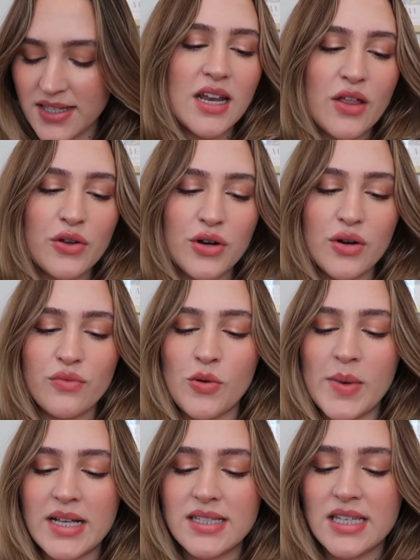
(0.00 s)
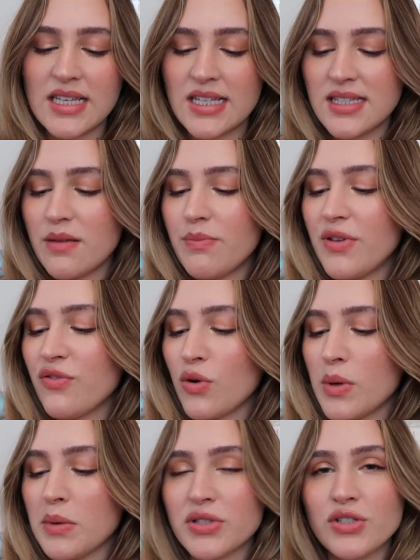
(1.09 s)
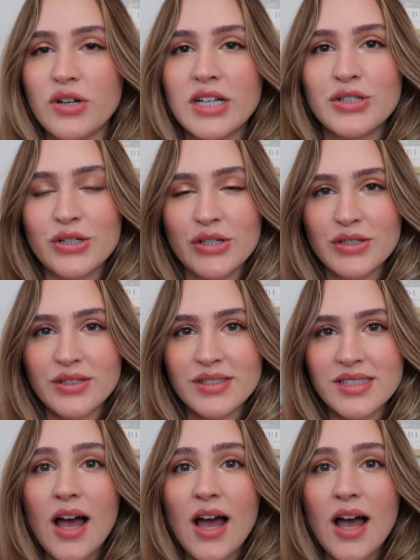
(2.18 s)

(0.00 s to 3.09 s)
Another romance is Before We Were Strangers.